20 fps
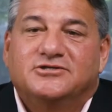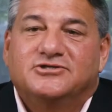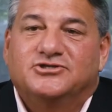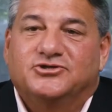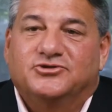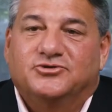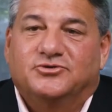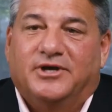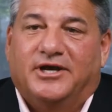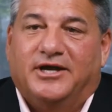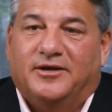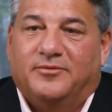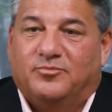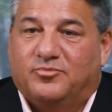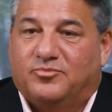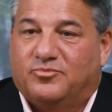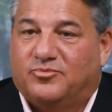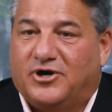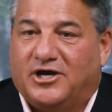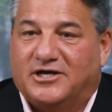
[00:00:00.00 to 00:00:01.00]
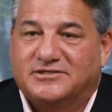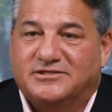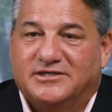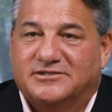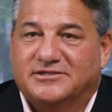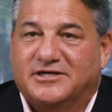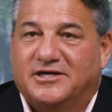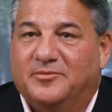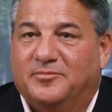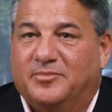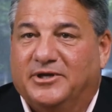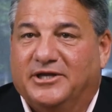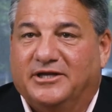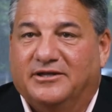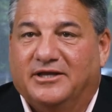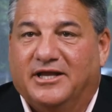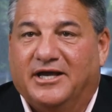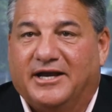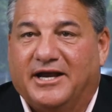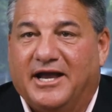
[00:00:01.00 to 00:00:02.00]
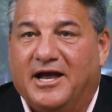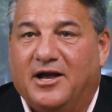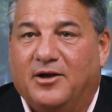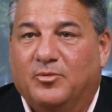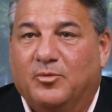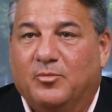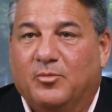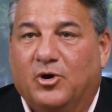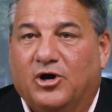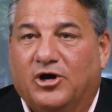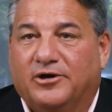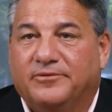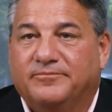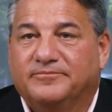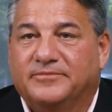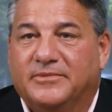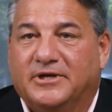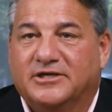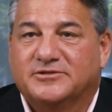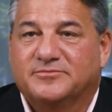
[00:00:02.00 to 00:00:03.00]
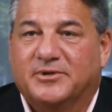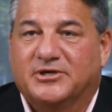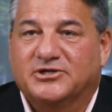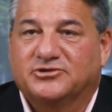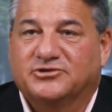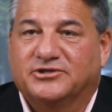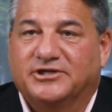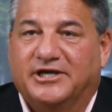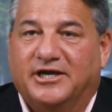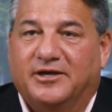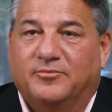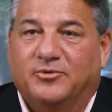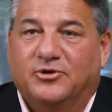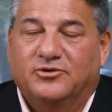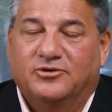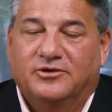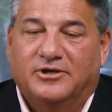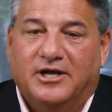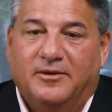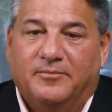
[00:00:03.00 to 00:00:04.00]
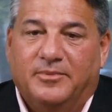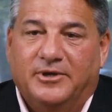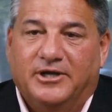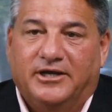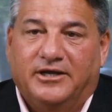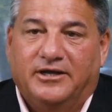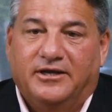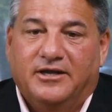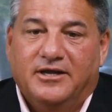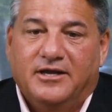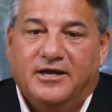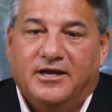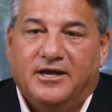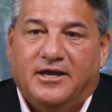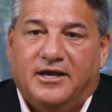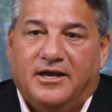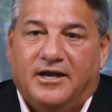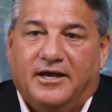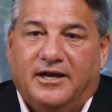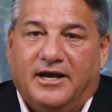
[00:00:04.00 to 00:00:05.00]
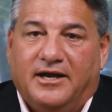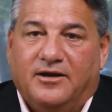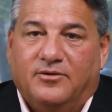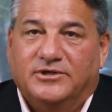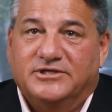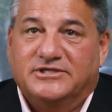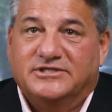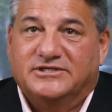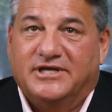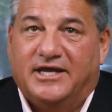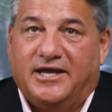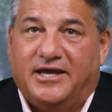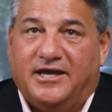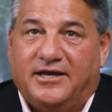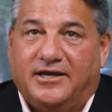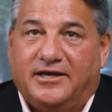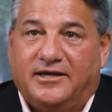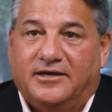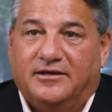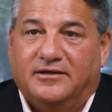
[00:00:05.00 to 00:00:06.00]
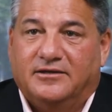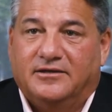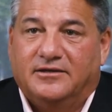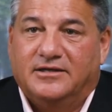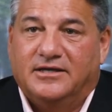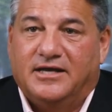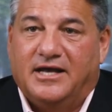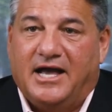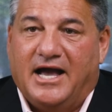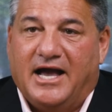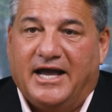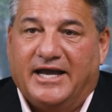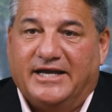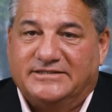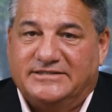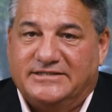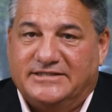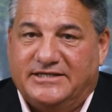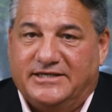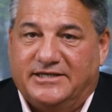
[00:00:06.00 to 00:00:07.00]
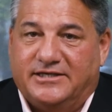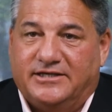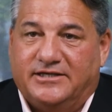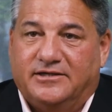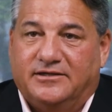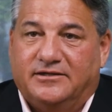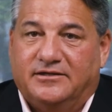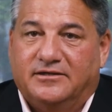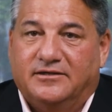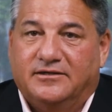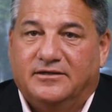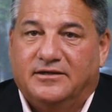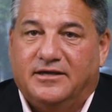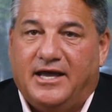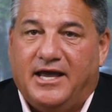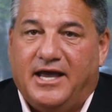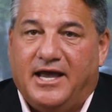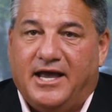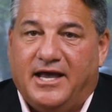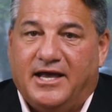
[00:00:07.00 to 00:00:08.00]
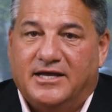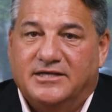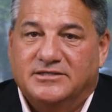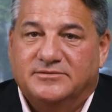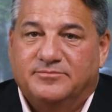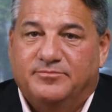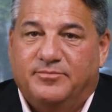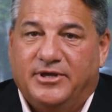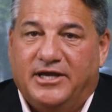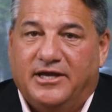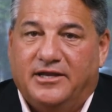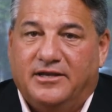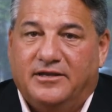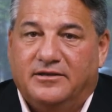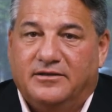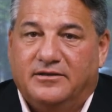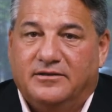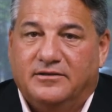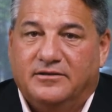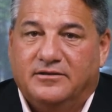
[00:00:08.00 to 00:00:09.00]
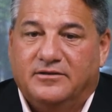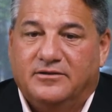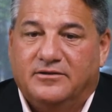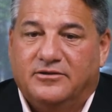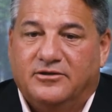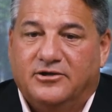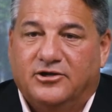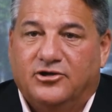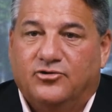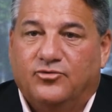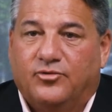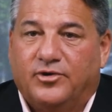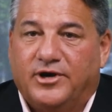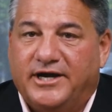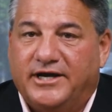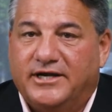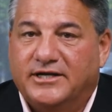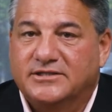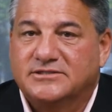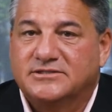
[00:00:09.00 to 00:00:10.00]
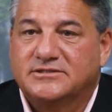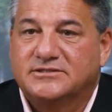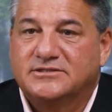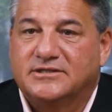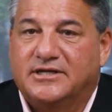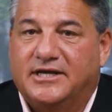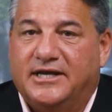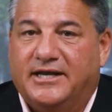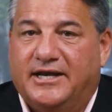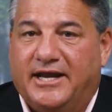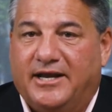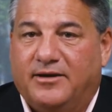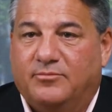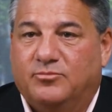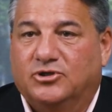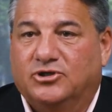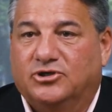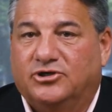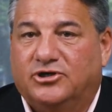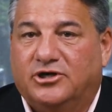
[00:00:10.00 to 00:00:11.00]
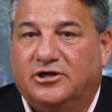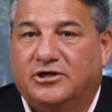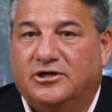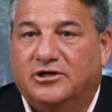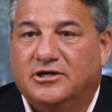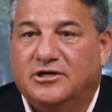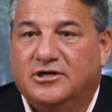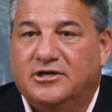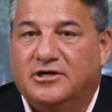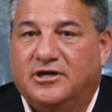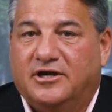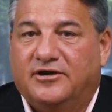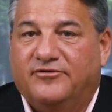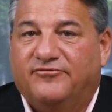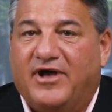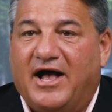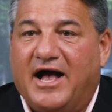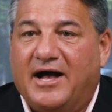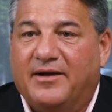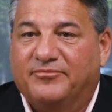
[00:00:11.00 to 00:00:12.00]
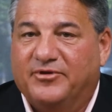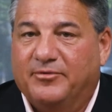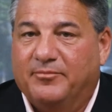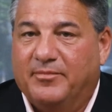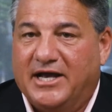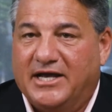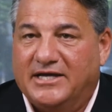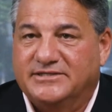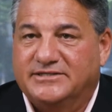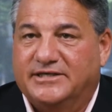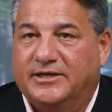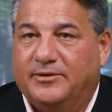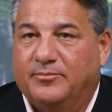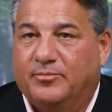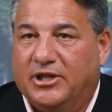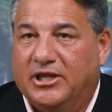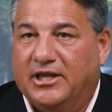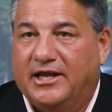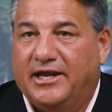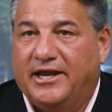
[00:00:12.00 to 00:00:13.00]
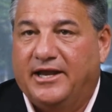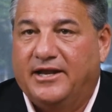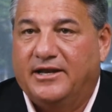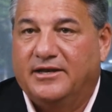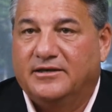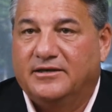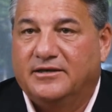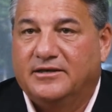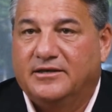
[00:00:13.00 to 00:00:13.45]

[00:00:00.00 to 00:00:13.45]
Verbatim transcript: to a process company like Albemarle, a specialty chemical company. And I would say IT has been the greatest enabler of optimizing a plant